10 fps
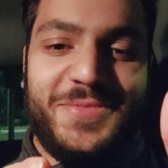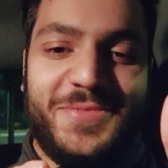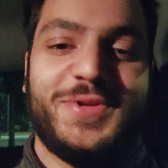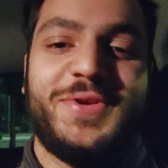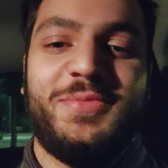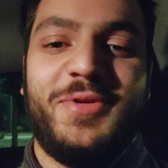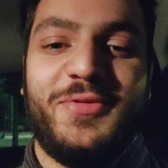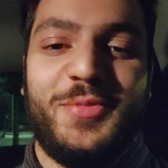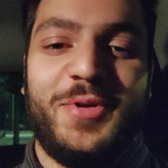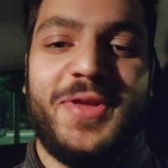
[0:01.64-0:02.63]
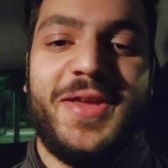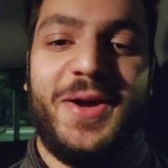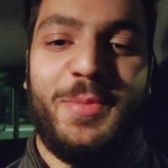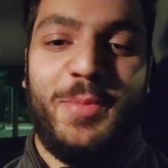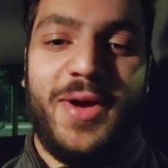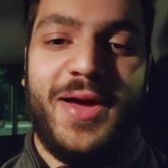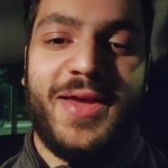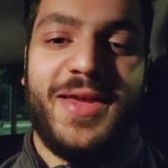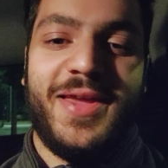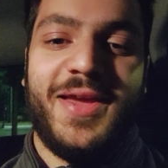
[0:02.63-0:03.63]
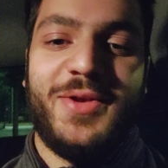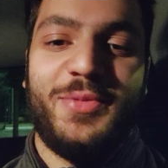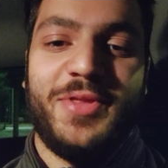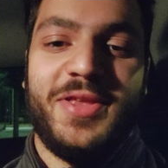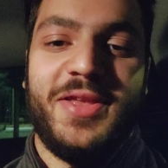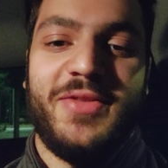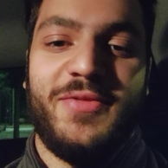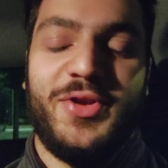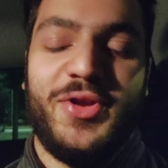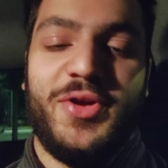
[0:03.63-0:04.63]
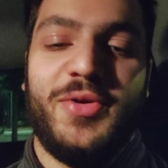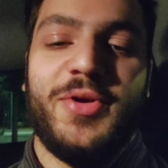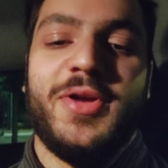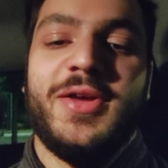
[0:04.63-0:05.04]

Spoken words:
What's up everybody, I'm back again with another video.